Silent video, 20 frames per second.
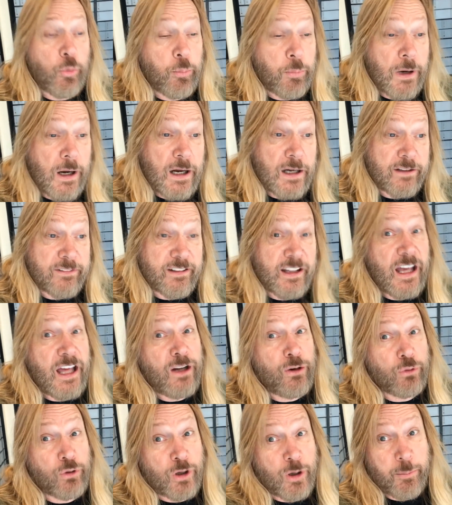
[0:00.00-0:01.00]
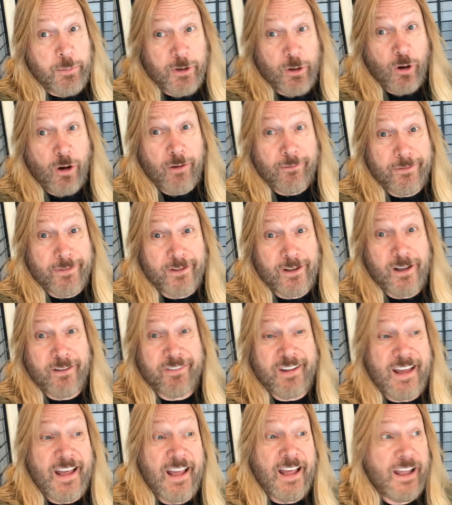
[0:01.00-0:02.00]
box. I don't come here often
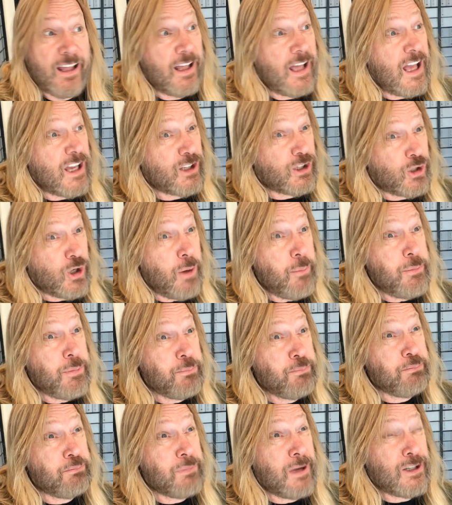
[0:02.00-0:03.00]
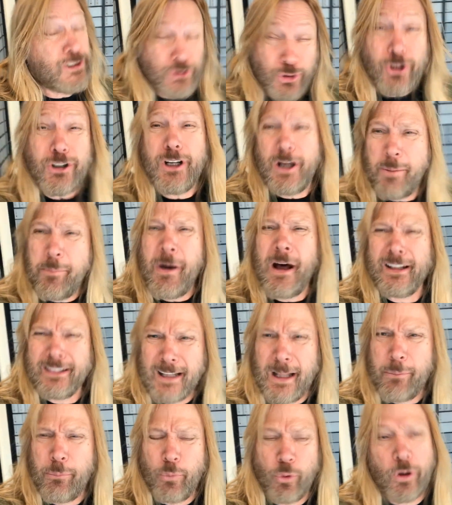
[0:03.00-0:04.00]
enough. I come, I should come a
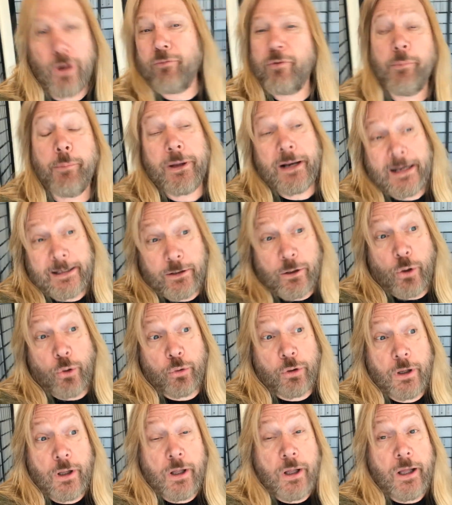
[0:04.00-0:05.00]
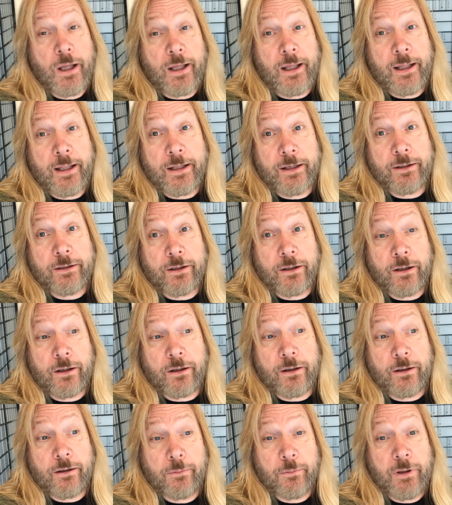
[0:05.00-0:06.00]
lot more often, but I don't. And
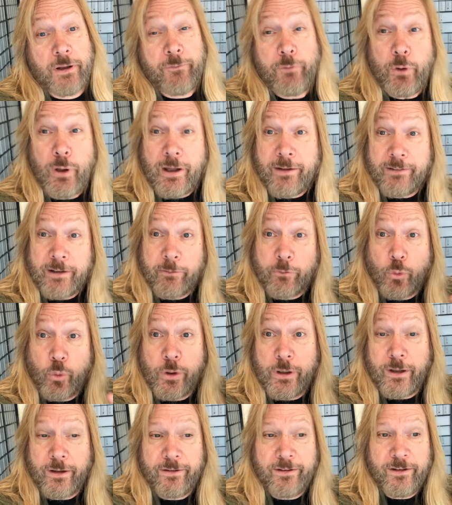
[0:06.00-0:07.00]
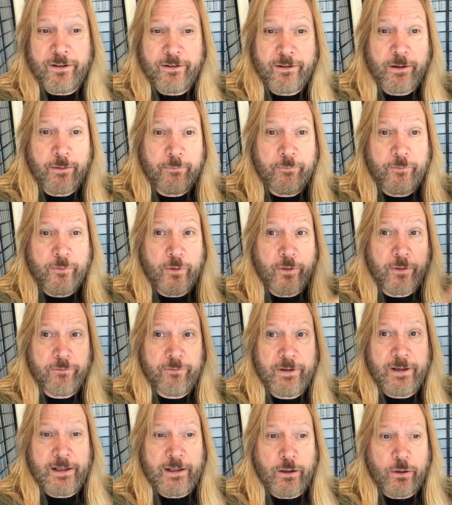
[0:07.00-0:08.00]
uh, if you guys ever want to send something for the
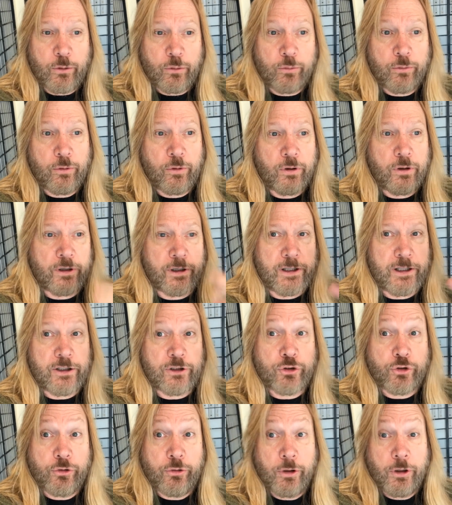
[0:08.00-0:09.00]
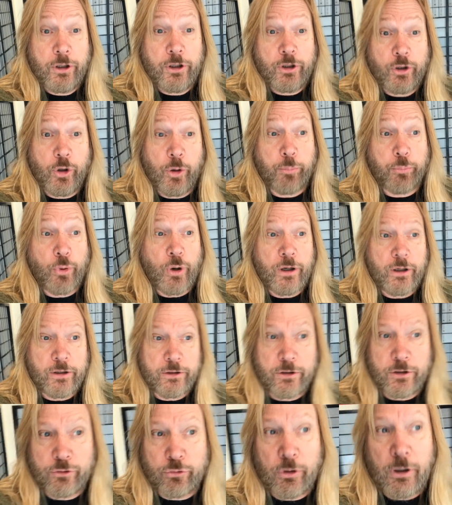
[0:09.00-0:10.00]
video or get you know a
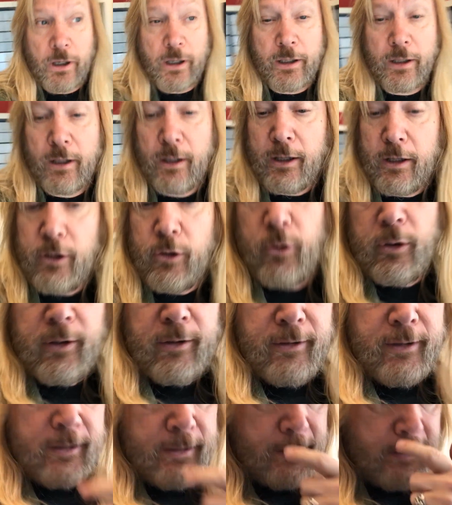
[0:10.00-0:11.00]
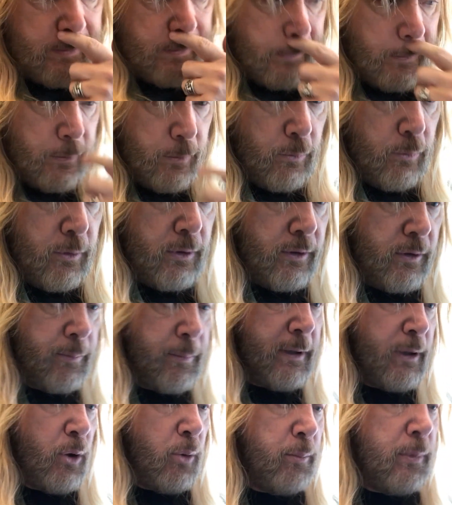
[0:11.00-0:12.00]
product to try, you can send it to uh, the P.O.